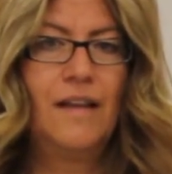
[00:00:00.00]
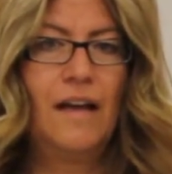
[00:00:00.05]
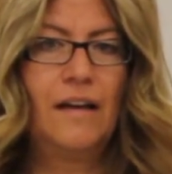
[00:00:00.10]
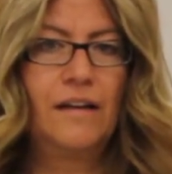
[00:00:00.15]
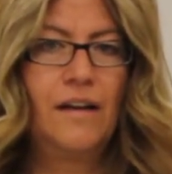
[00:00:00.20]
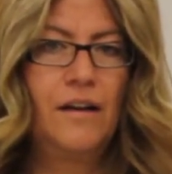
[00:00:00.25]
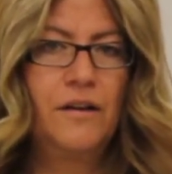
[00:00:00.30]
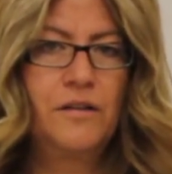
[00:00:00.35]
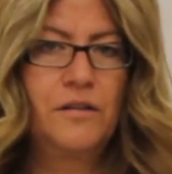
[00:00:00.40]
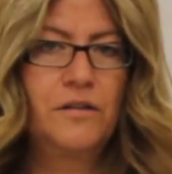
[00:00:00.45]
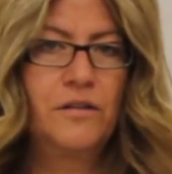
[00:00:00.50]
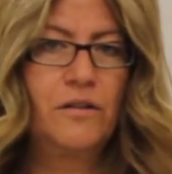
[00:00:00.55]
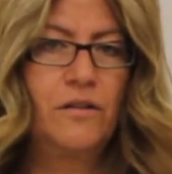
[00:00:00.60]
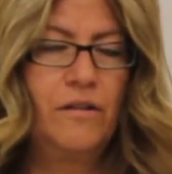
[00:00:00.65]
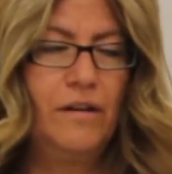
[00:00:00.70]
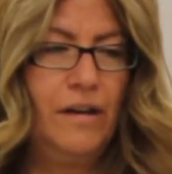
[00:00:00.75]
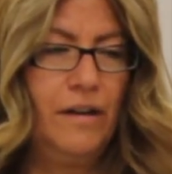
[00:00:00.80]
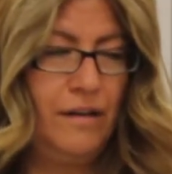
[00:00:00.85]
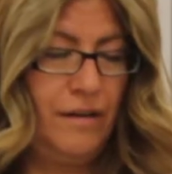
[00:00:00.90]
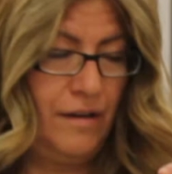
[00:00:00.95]
That kind of
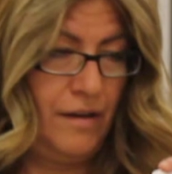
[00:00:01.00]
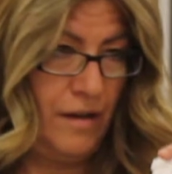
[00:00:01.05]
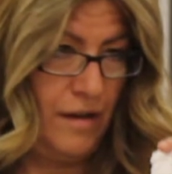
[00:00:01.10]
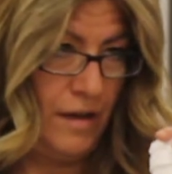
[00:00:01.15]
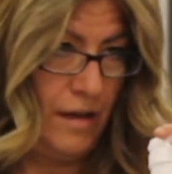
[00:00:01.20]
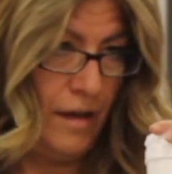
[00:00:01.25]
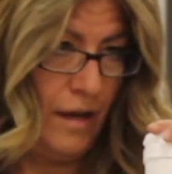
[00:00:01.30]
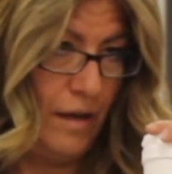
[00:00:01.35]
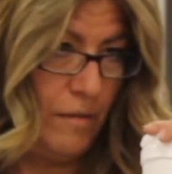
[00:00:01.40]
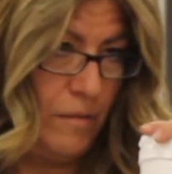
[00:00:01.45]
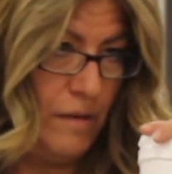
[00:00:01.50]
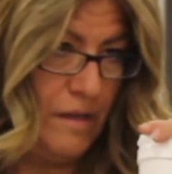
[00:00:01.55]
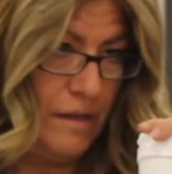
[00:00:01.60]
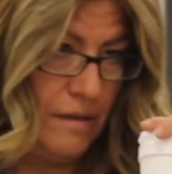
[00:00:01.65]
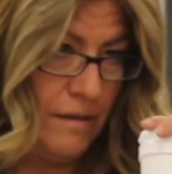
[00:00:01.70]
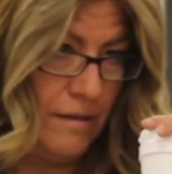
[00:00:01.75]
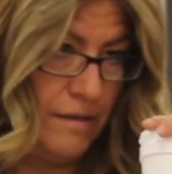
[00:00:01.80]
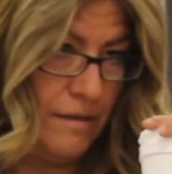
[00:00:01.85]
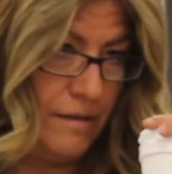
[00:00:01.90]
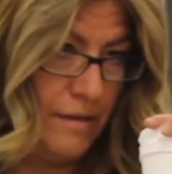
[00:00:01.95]
stirring. And we
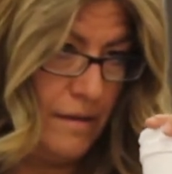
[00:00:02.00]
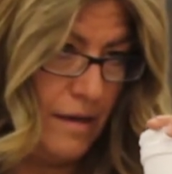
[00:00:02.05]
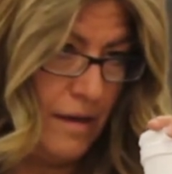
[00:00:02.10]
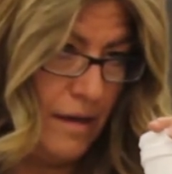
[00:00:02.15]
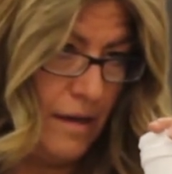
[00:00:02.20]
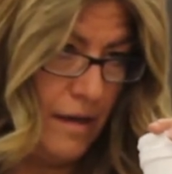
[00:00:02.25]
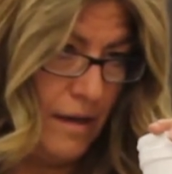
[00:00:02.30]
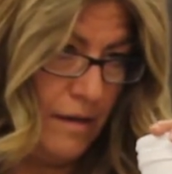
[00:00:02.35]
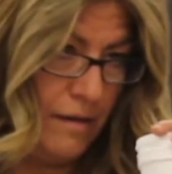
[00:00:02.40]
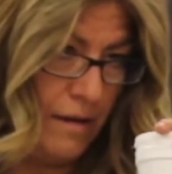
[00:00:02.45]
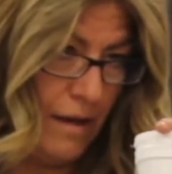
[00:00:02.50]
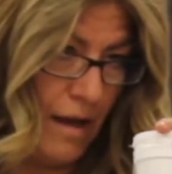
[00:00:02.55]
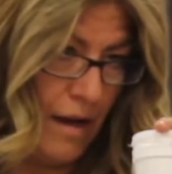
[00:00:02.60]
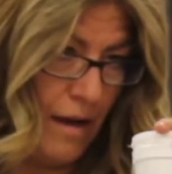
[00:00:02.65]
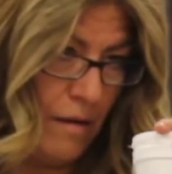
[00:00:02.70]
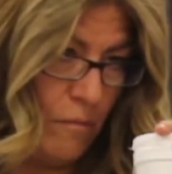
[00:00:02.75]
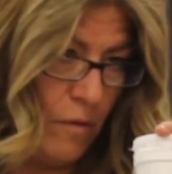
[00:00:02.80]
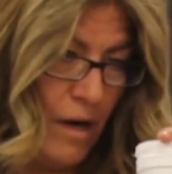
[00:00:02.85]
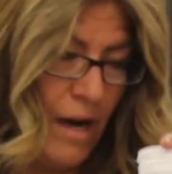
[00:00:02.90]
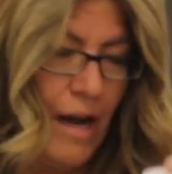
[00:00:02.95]
can see that,
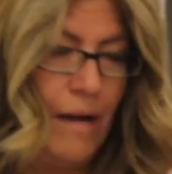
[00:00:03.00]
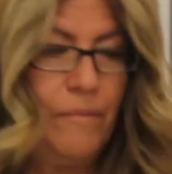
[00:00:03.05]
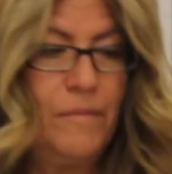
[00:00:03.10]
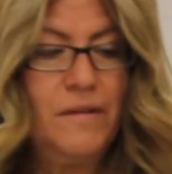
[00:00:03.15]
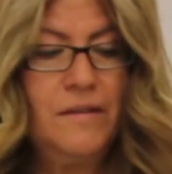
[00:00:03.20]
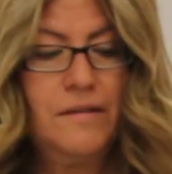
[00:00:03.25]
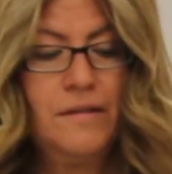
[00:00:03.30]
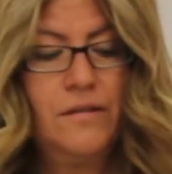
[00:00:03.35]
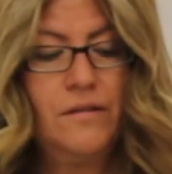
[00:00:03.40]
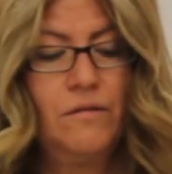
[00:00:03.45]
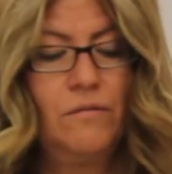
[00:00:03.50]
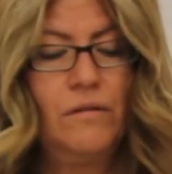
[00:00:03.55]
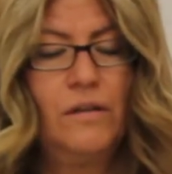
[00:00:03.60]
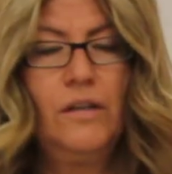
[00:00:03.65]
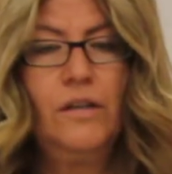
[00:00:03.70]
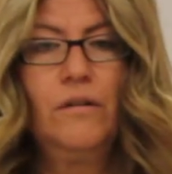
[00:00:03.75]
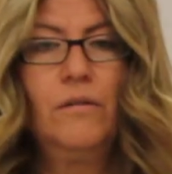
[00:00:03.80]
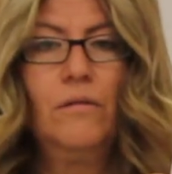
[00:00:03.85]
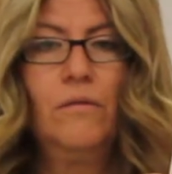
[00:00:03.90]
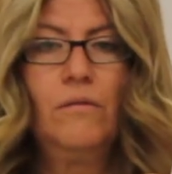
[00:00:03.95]
and what happens is
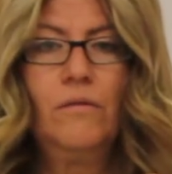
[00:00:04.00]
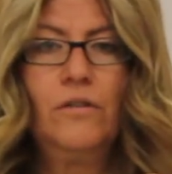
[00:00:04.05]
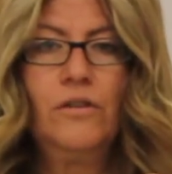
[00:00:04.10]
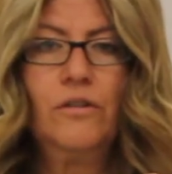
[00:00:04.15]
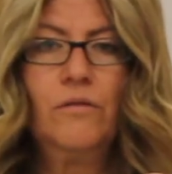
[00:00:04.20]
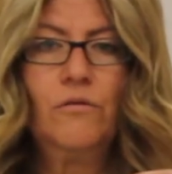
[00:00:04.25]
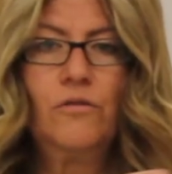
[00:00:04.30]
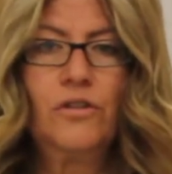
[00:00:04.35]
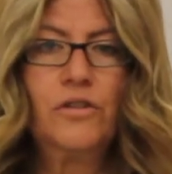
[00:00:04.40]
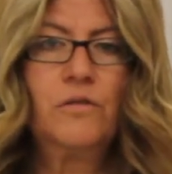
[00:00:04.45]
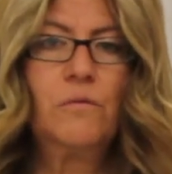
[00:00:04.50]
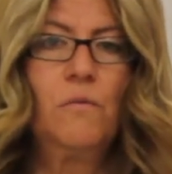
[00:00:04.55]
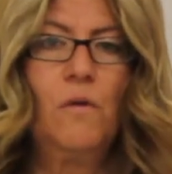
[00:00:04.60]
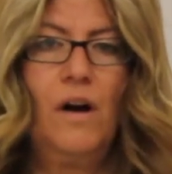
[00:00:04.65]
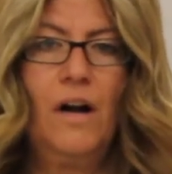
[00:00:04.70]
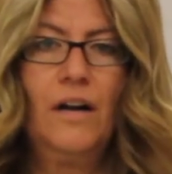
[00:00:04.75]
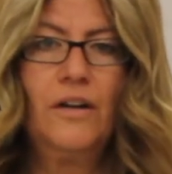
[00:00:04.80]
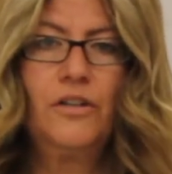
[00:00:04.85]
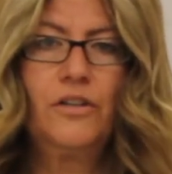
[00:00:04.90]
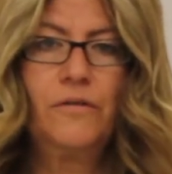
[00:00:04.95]
you just
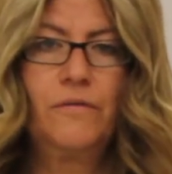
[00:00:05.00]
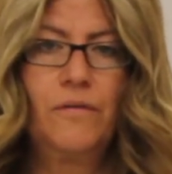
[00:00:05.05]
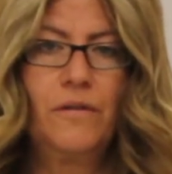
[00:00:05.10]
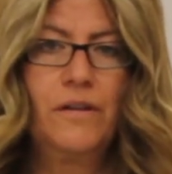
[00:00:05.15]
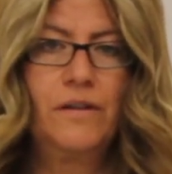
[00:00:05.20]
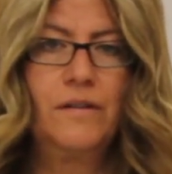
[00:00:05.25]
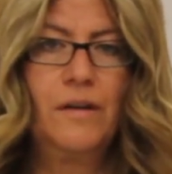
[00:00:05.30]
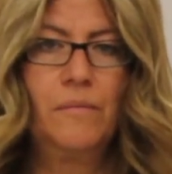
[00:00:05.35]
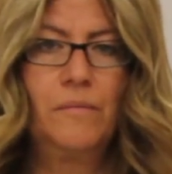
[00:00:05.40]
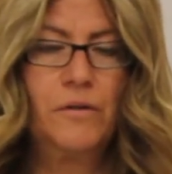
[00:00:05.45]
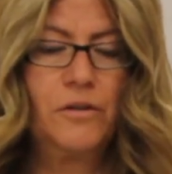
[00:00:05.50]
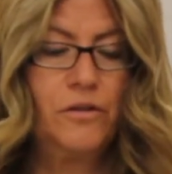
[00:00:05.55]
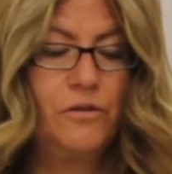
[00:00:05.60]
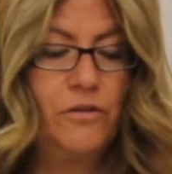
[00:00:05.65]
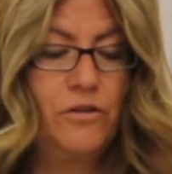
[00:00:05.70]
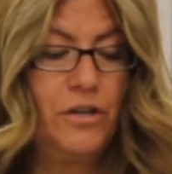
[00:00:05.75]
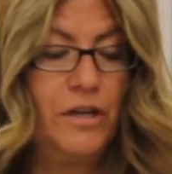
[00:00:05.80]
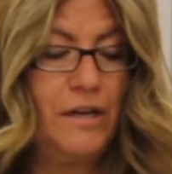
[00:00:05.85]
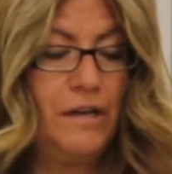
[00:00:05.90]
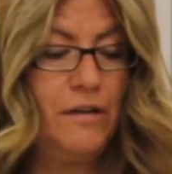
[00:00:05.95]
watch for the temperature
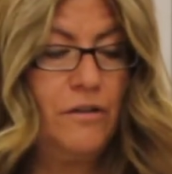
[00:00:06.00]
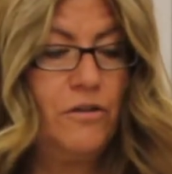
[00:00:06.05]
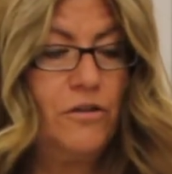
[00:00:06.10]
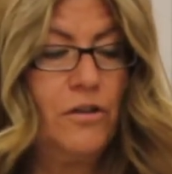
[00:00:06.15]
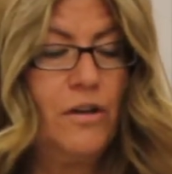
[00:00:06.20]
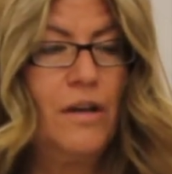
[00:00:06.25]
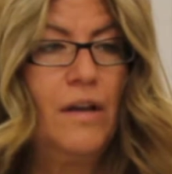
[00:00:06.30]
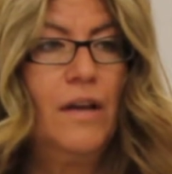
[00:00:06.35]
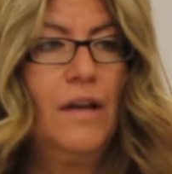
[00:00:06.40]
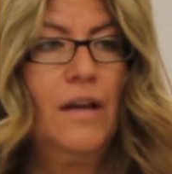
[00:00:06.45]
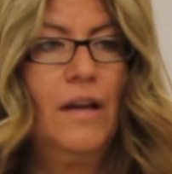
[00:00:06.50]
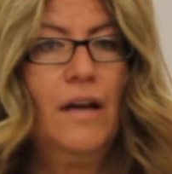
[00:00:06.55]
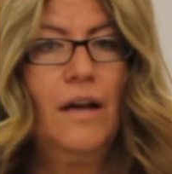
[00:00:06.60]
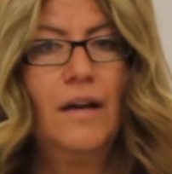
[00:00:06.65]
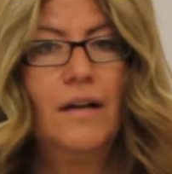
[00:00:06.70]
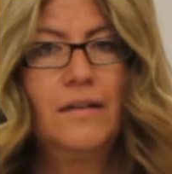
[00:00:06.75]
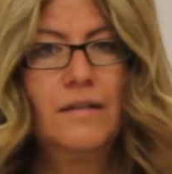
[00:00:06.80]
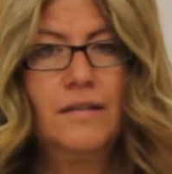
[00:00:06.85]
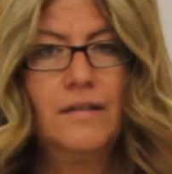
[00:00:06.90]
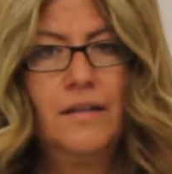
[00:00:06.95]
change,
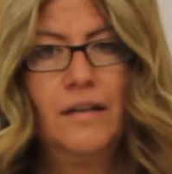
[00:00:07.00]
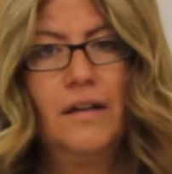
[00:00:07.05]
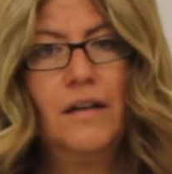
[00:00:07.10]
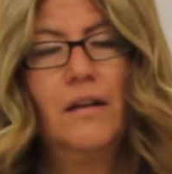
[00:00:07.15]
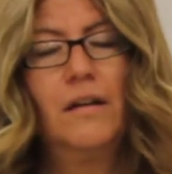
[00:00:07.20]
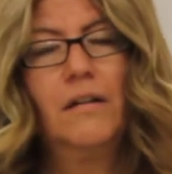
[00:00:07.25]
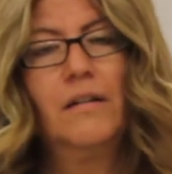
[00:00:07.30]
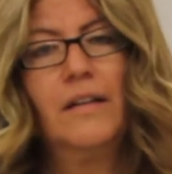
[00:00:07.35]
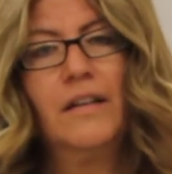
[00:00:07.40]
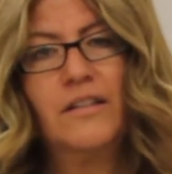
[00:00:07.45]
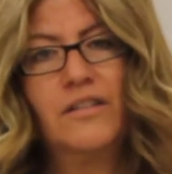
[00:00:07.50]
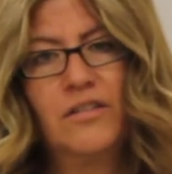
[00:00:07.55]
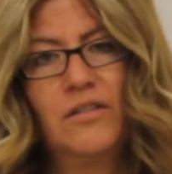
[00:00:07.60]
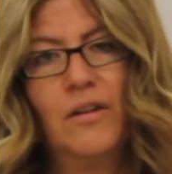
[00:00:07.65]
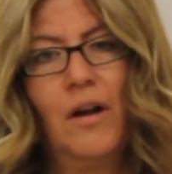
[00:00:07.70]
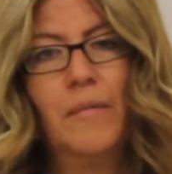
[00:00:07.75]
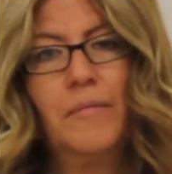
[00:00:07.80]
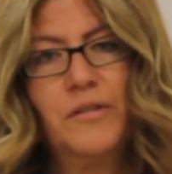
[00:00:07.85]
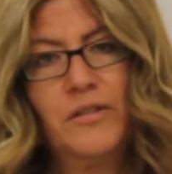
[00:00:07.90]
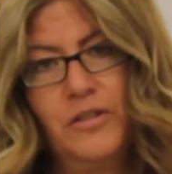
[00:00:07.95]
until it
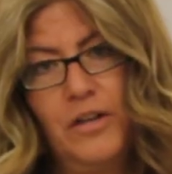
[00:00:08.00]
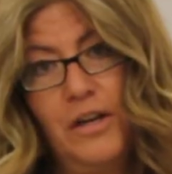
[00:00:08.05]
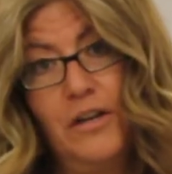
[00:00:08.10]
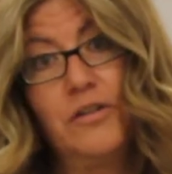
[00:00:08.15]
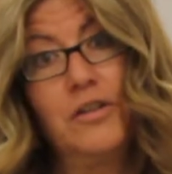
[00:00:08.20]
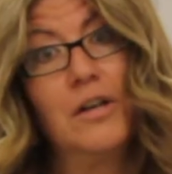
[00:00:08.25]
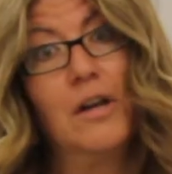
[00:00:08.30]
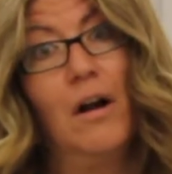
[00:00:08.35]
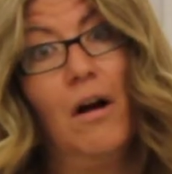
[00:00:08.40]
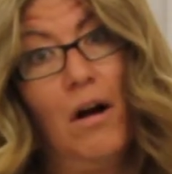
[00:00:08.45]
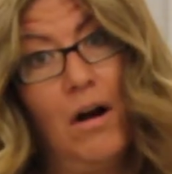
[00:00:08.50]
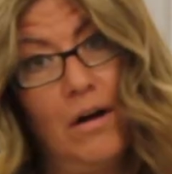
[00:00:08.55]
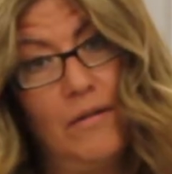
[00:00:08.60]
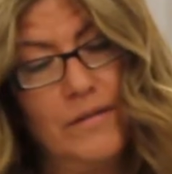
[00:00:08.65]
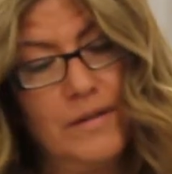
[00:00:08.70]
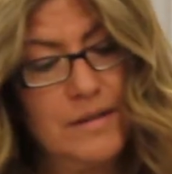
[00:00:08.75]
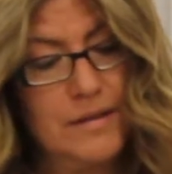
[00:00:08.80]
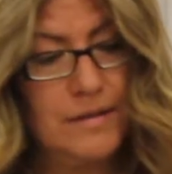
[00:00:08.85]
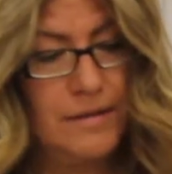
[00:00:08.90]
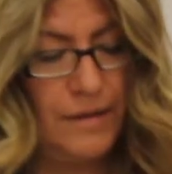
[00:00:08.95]
stops changing,
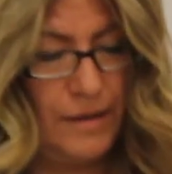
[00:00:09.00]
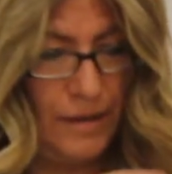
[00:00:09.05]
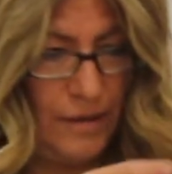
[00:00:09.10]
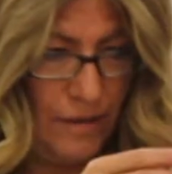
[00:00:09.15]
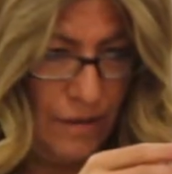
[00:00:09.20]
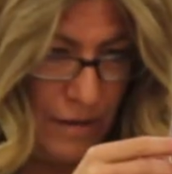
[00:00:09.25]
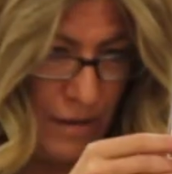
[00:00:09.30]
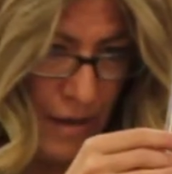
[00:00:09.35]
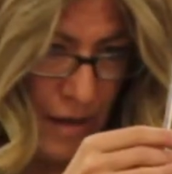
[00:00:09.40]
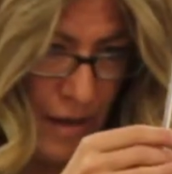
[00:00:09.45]
obviously.